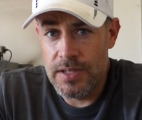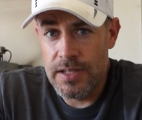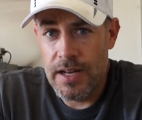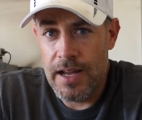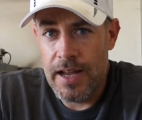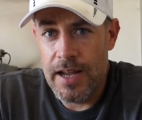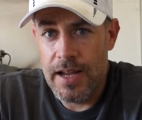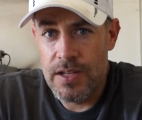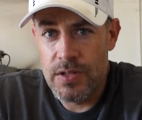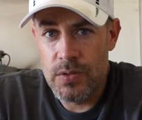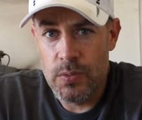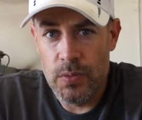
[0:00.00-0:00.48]
it
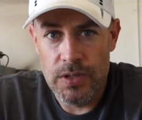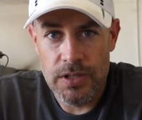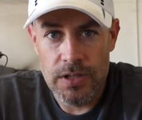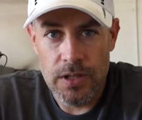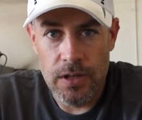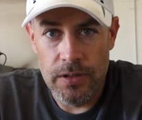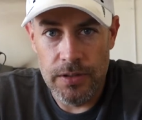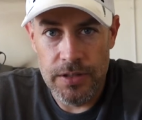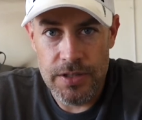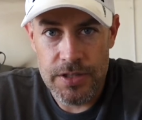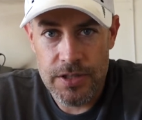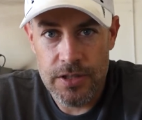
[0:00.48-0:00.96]
has what's
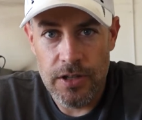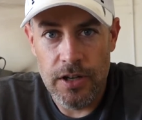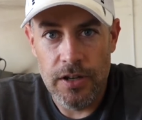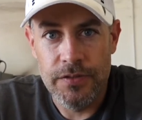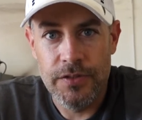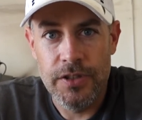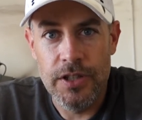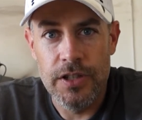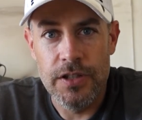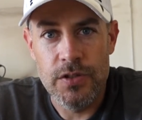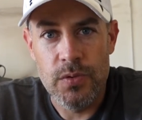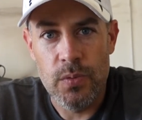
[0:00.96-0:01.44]
called a
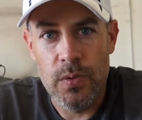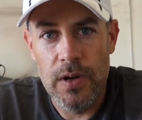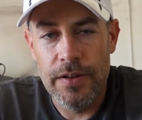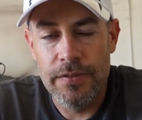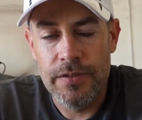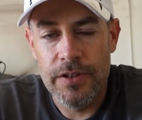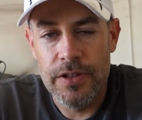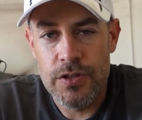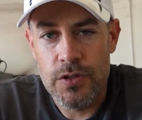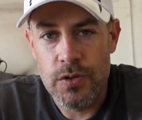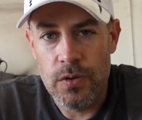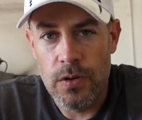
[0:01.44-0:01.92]
soft touch rev
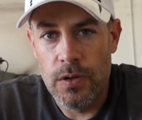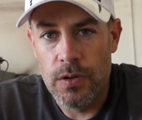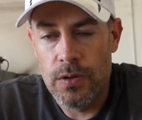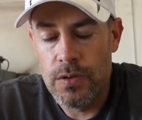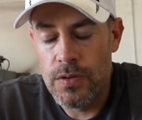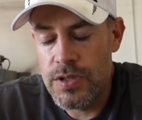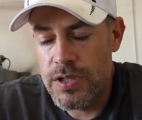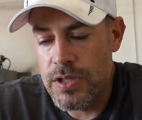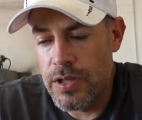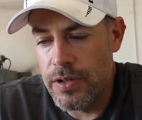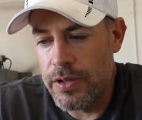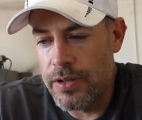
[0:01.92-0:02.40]
control,
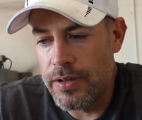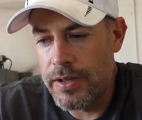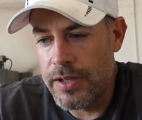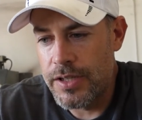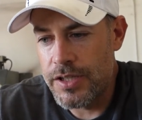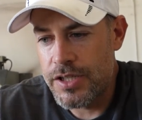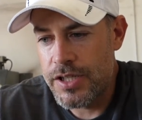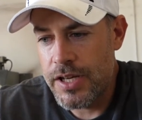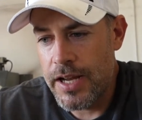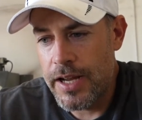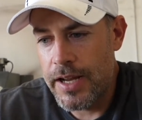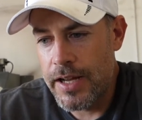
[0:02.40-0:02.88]
so you
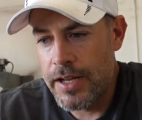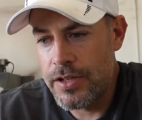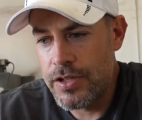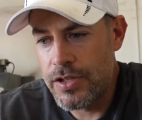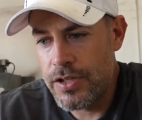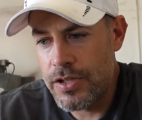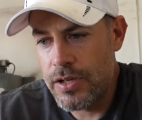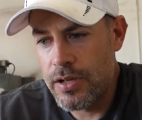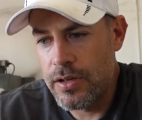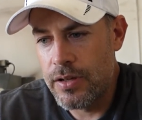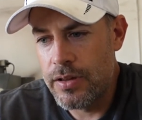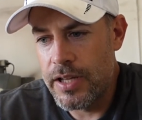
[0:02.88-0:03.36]
can change
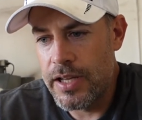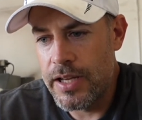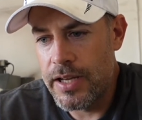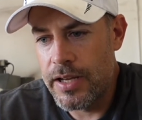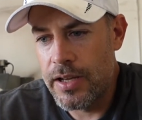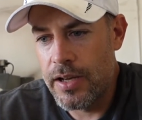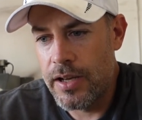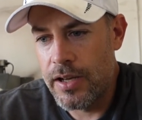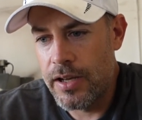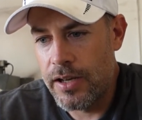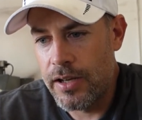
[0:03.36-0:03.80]
the